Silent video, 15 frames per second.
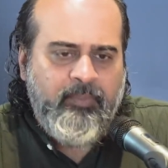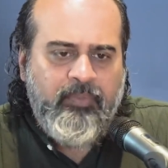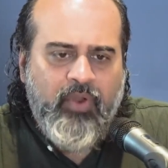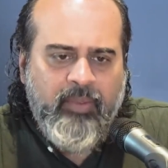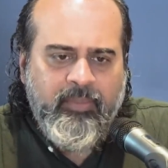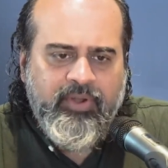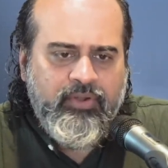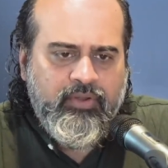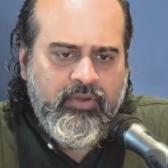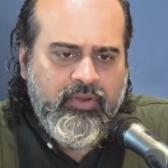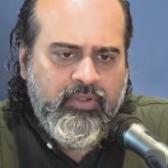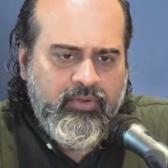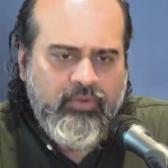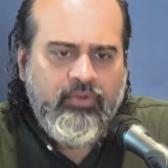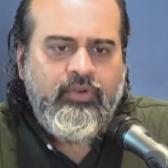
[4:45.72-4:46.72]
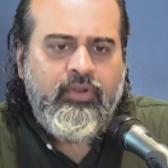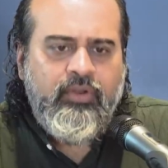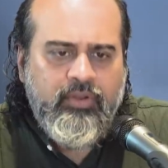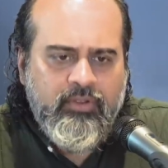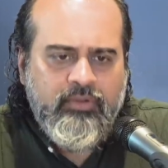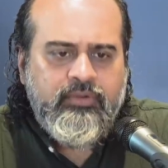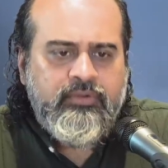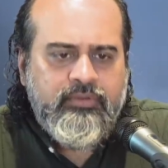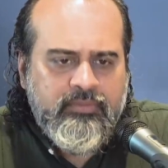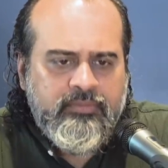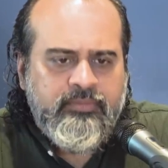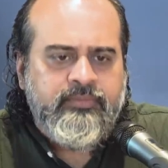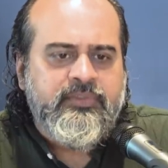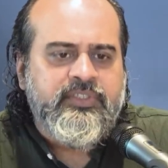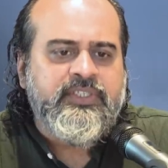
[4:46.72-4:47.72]
employment on your own, or
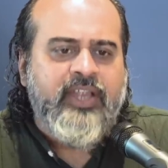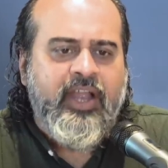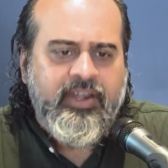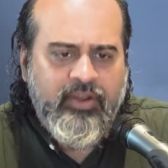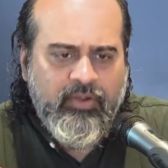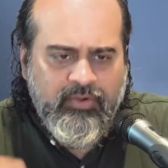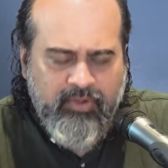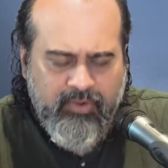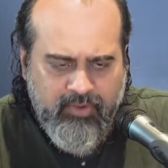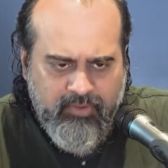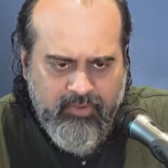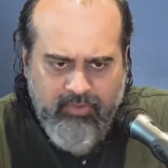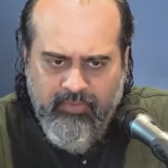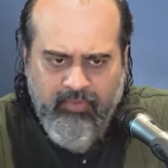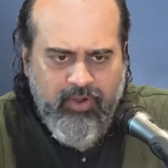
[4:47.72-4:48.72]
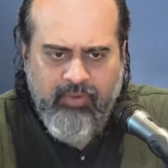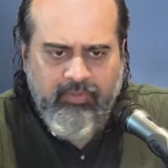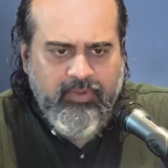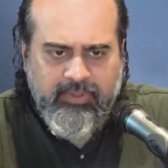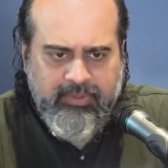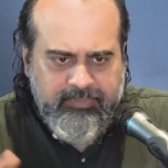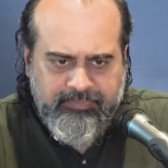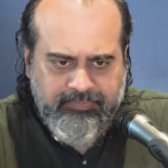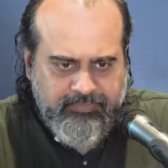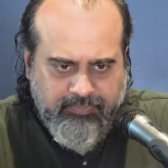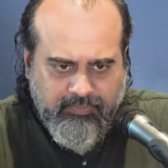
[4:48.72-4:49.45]
you start out on your own, whatever.